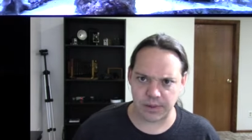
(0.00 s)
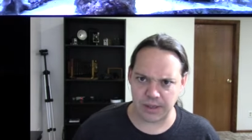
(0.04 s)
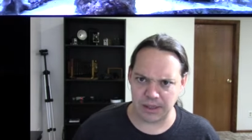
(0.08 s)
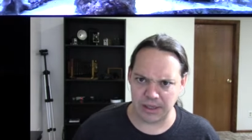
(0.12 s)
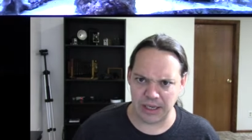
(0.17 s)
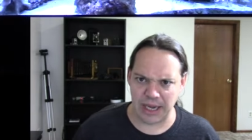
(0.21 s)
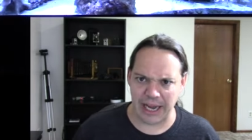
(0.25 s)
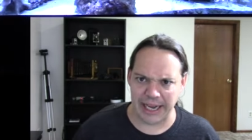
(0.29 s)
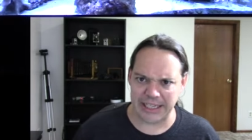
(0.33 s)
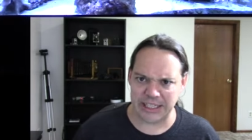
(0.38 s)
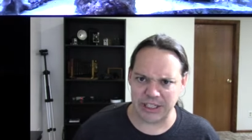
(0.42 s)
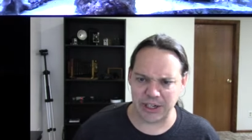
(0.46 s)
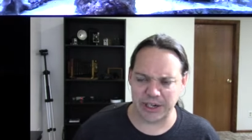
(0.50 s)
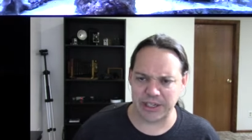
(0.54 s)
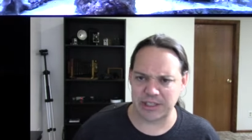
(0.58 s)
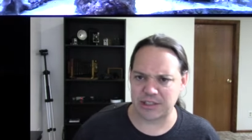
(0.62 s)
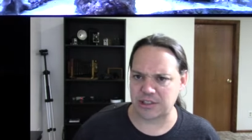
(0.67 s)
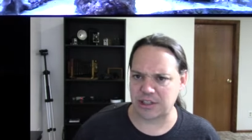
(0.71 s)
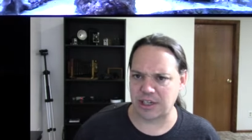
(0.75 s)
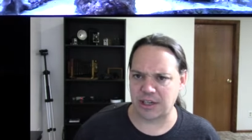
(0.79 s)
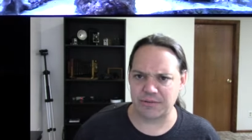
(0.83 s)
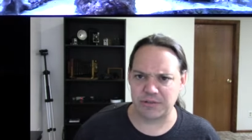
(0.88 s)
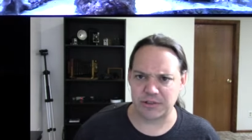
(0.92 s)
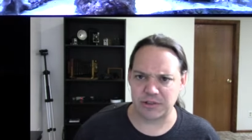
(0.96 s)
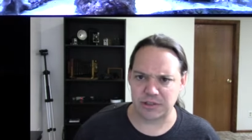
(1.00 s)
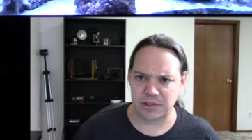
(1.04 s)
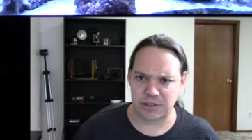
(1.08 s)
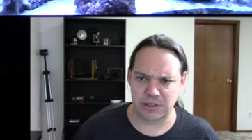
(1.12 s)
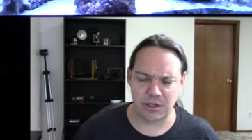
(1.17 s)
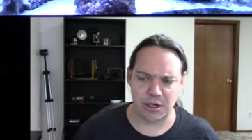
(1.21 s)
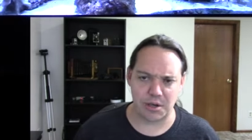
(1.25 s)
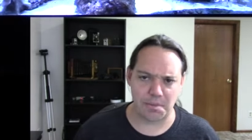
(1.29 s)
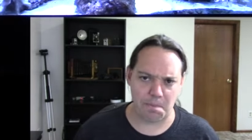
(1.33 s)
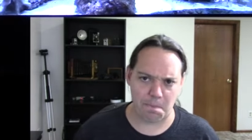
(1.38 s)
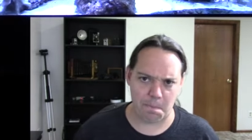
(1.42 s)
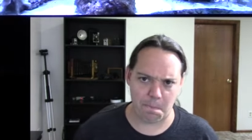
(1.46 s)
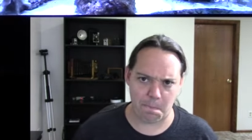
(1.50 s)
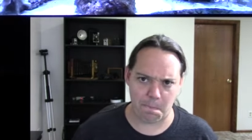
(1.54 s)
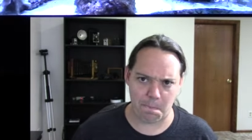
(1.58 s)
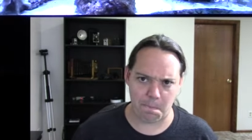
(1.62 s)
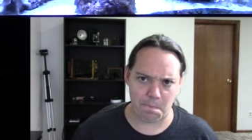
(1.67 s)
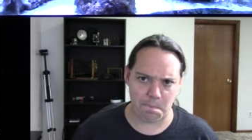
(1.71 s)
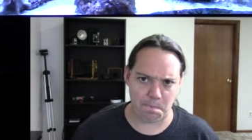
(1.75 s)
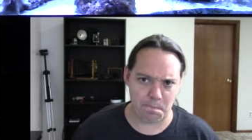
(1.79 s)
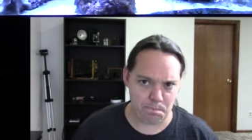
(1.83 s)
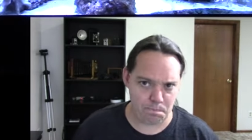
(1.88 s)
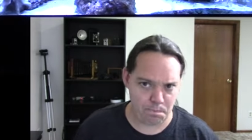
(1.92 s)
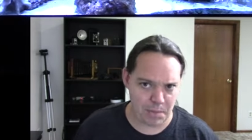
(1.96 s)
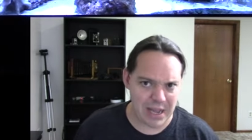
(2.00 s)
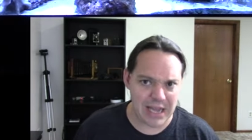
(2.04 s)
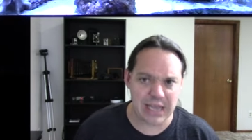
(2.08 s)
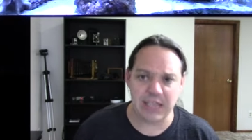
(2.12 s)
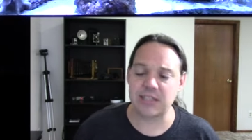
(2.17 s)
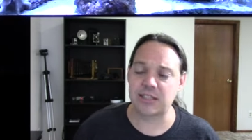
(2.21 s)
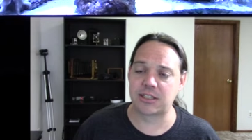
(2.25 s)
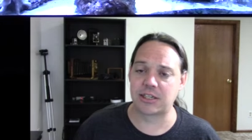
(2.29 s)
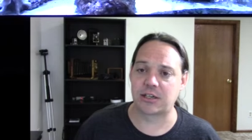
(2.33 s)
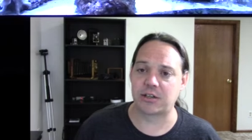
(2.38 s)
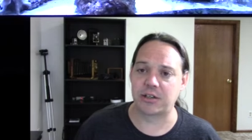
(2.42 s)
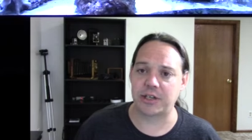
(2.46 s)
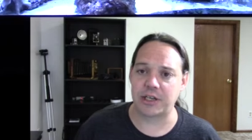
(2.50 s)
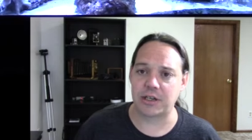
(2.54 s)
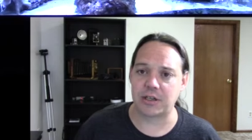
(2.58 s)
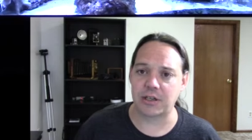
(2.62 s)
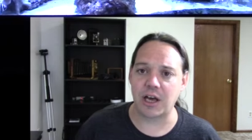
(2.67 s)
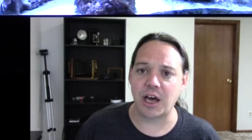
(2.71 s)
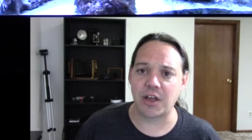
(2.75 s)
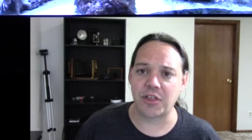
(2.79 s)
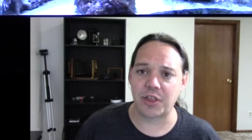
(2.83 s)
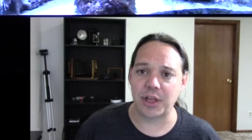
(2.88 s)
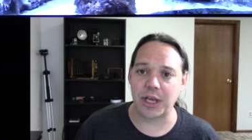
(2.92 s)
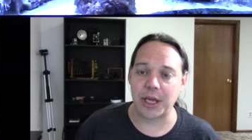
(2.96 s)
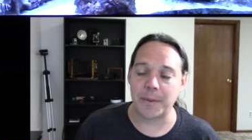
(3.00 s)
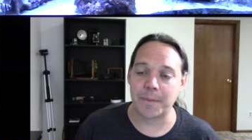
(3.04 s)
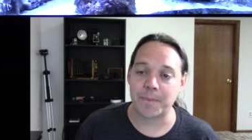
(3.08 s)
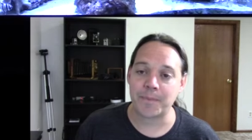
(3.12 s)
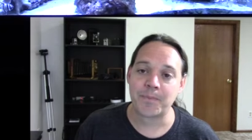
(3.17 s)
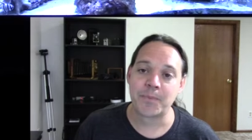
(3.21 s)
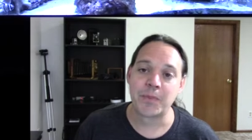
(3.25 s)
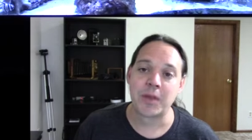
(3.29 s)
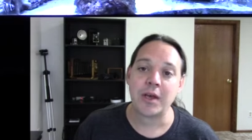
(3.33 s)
nitrates levels to basically nothing,